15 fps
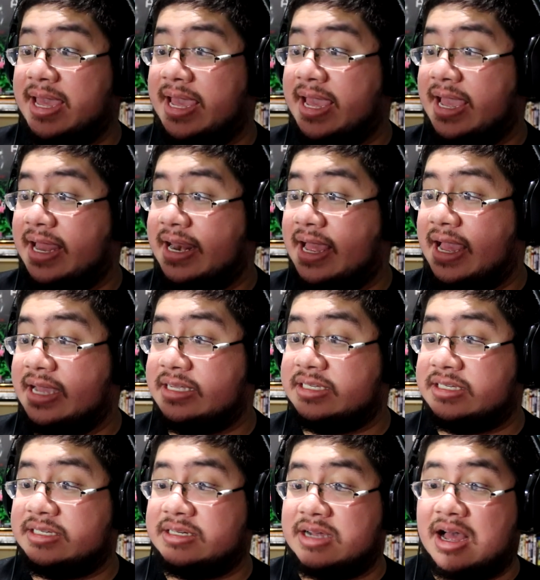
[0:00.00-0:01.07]
And I
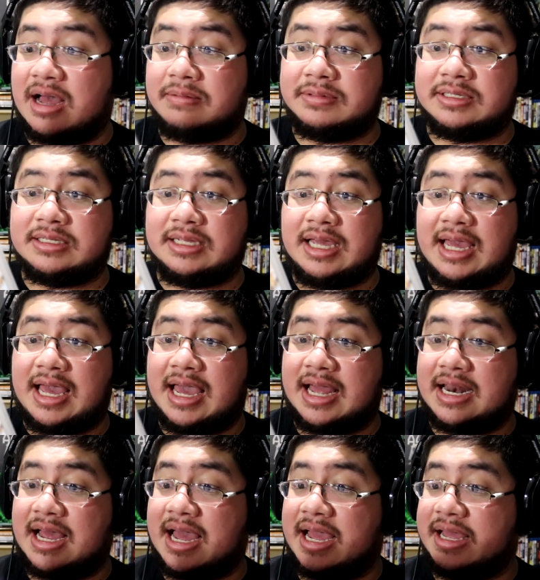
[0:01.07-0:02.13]
stopped
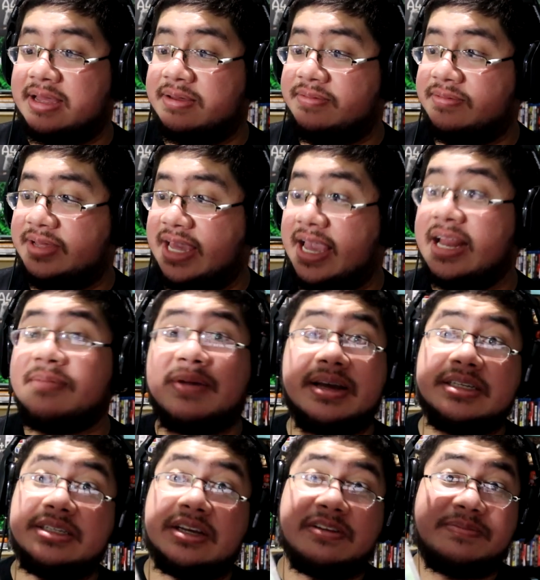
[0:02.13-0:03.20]
and I hated
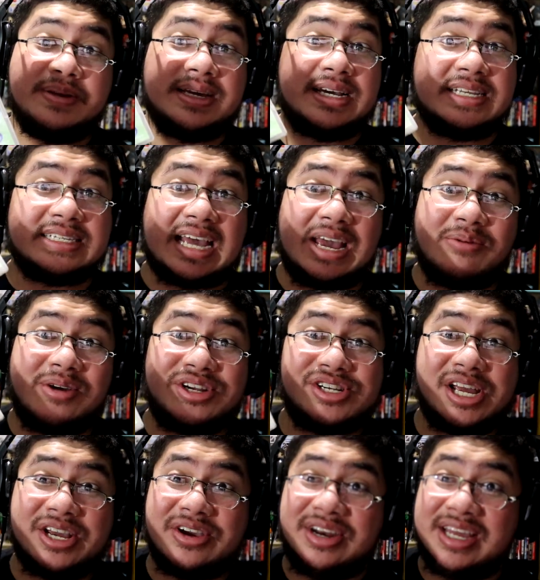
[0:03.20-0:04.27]
myself because I
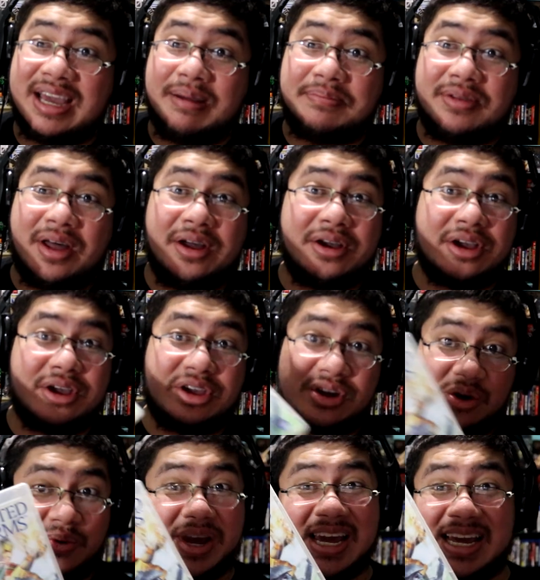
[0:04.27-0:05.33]
wish I could have kept on
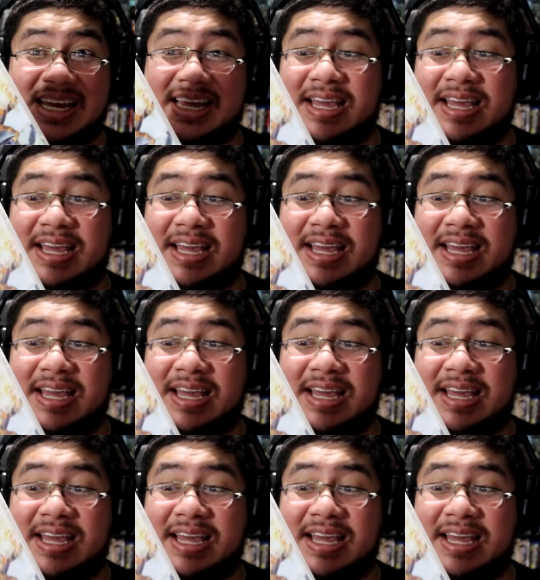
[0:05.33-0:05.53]
going.